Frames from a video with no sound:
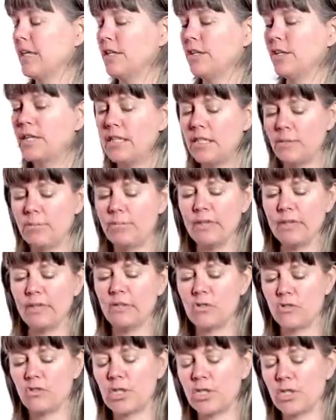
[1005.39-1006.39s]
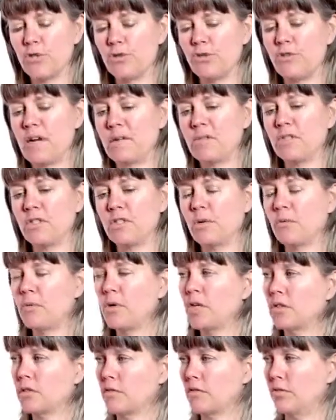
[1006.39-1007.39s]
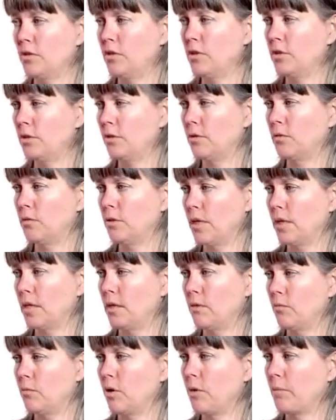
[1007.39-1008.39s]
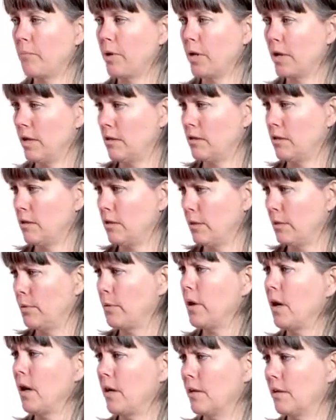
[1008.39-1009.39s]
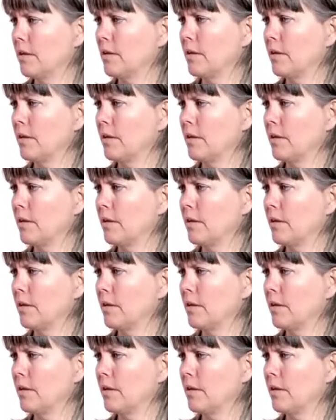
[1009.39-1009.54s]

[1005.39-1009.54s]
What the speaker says: You need to build structure around you that works for you and what person you are.